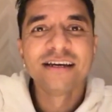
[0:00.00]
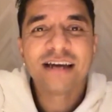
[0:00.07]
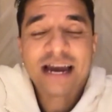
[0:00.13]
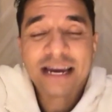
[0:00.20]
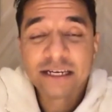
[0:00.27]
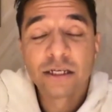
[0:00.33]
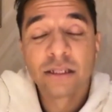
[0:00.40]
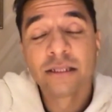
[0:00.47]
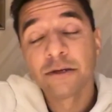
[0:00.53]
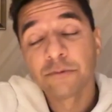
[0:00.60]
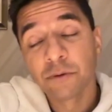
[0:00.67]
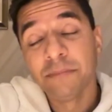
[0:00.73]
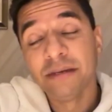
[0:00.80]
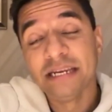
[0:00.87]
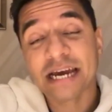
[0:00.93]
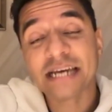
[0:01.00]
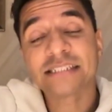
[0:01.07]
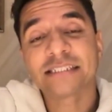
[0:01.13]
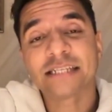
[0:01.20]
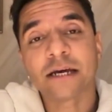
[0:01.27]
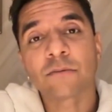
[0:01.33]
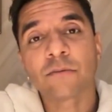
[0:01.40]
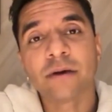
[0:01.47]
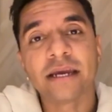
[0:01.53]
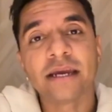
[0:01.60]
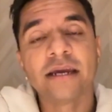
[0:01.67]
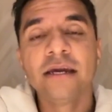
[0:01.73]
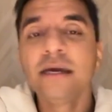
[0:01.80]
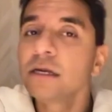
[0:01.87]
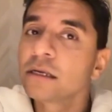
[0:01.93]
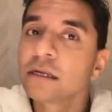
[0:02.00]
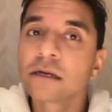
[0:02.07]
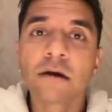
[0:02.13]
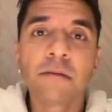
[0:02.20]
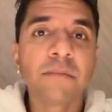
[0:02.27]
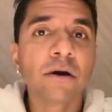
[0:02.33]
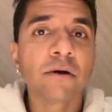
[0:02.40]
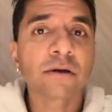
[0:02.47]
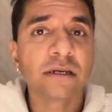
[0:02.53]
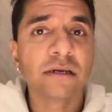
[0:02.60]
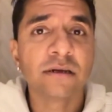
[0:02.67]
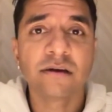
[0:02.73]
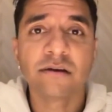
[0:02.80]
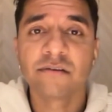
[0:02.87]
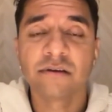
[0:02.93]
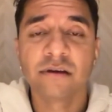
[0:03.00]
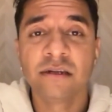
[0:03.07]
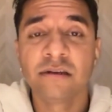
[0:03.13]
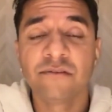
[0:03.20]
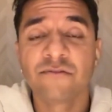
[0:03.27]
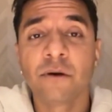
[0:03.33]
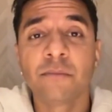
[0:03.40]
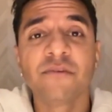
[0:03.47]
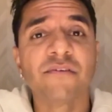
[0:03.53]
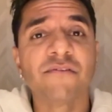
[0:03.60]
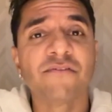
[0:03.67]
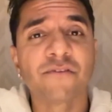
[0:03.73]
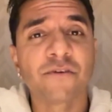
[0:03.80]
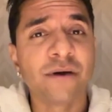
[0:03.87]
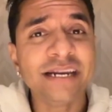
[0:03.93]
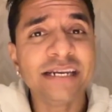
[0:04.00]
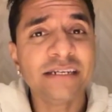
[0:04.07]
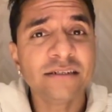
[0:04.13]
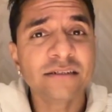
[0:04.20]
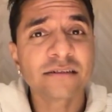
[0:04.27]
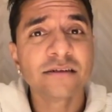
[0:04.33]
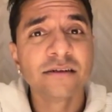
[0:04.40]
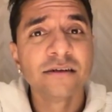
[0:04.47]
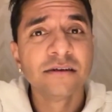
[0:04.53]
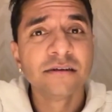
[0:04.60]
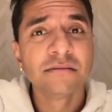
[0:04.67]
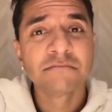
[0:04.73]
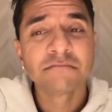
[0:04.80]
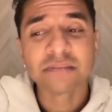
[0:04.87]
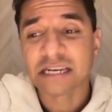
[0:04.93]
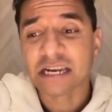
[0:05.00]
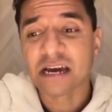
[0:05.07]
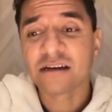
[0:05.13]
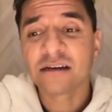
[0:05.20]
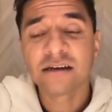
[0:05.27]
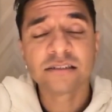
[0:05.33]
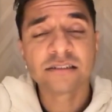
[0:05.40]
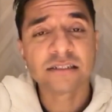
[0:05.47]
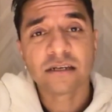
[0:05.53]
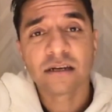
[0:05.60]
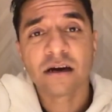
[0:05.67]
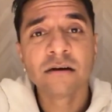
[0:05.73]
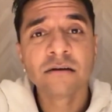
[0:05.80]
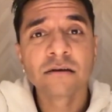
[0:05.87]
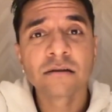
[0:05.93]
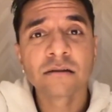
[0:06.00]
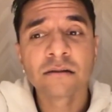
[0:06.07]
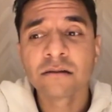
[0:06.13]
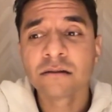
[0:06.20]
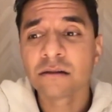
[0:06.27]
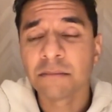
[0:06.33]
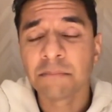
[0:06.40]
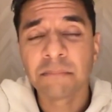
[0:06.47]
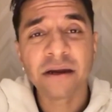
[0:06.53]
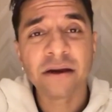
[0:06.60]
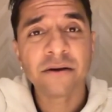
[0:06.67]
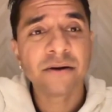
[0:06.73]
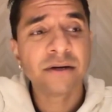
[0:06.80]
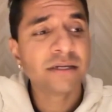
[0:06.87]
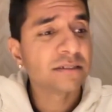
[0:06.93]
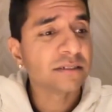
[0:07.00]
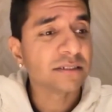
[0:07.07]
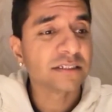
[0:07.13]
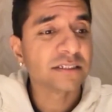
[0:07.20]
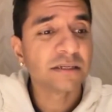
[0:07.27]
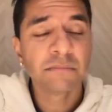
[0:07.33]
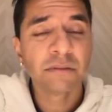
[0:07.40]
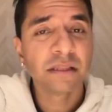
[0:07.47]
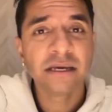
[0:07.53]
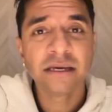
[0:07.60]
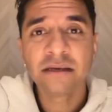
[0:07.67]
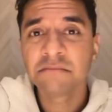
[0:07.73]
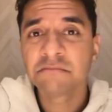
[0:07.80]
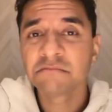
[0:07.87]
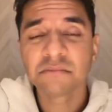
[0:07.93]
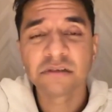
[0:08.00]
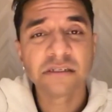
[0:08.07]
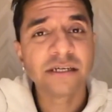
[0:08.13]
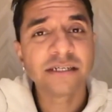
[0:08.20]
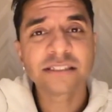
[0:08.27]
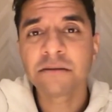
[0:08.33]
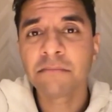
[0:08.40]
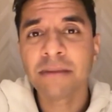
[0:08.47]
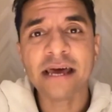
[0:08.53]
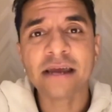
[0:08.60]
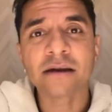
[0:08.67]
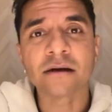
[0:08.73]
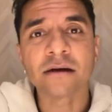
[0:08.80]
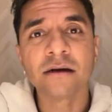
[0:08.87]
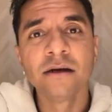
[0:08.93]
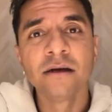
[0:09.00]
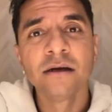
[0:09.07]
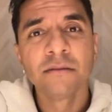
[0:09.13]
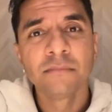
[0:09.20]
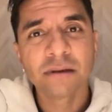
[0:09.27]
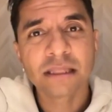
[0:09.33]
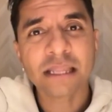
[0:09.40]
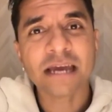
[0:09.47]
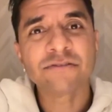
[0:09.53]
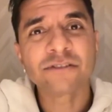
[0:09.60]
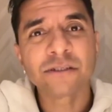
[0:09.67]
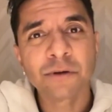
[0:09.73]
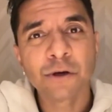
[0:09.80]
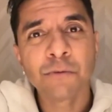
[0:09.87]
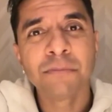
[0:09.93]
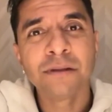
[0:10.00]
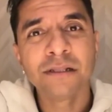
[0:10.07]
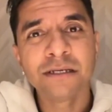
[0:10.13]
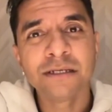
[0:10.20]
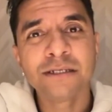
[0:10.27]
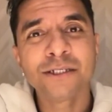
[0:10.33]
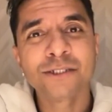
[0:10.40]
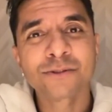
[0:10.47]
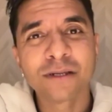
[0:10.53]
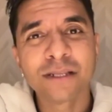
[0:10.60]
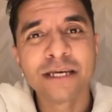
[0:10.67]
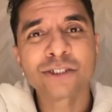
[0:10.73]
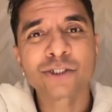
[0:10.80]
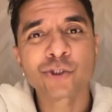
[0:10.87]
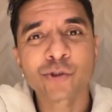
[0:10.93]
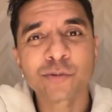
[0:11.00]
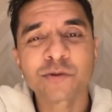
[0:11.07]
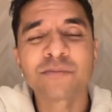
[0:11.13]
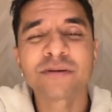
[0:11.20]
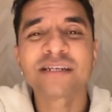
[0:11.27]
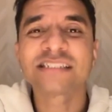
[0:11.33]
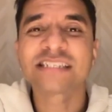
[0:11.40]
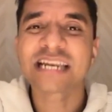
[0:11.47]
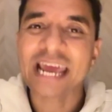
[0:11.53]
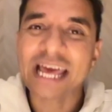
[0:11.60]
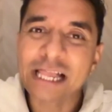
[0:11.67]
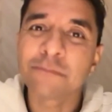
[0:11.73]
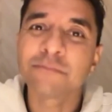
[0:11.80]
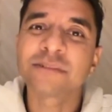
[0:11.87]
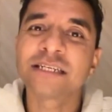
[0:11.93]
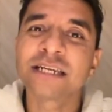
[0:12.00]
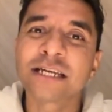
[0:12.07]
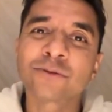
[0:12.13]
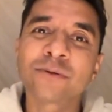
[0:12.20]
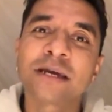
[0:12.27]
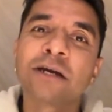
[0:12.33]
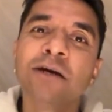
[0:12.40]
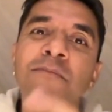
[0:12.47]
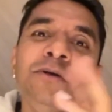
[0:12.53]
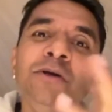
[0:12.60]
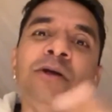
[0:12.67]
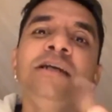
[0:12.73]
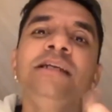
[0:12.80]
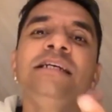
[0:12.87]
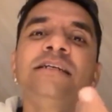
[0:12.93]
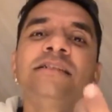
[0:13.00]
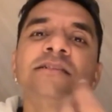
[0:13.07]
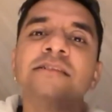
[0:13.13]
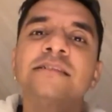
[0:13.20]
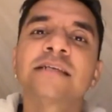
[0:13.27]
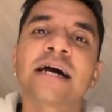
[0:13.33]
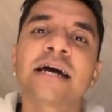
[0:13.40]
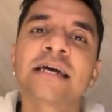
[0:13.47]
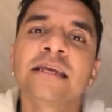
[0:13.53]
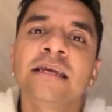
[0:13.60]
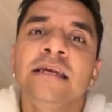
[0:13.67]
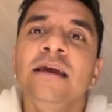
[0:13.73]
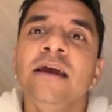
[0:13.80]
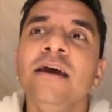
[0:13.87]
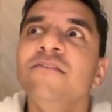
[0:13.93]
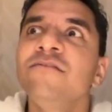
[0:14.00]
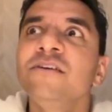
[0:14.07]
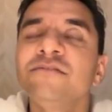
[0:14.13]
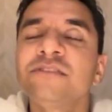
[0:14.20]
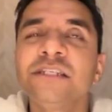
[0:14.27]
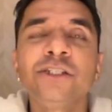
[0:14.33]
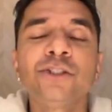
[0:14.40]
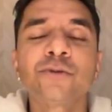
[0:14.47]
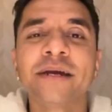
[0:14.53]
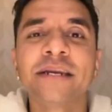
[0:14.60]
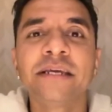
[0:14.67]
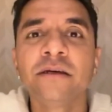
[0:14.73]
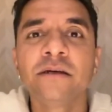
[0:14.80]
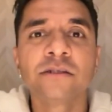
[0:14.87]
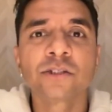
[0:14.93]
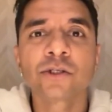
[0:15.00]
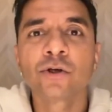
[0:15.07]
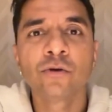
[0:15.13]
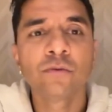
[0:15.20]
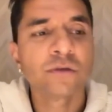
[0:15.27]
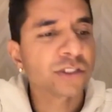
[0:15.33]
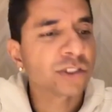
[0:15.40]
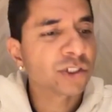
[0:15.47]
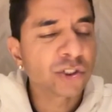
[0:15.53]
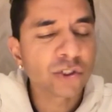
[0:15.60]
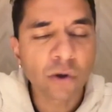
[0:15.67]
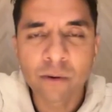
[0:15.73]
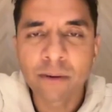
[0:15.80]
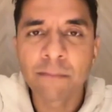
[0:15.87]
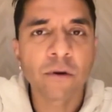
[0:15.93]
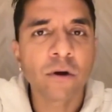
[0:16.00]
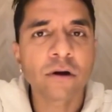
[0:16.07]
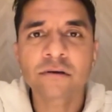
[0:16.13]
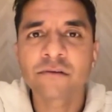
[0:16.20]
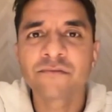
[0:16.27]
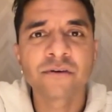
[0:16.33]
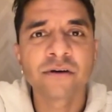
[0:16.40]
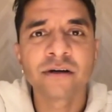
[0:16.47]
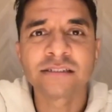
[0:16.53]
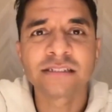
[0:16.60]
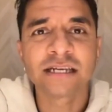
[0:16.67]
Ideally, it would be nice that way. It can come out in the, in the form of a friend, an aunt, an uncle, a parent, a sibling. It doesn't matter but life's about building these relationships because it helps. And that's why community and society 15, 20 years ago was so important for us.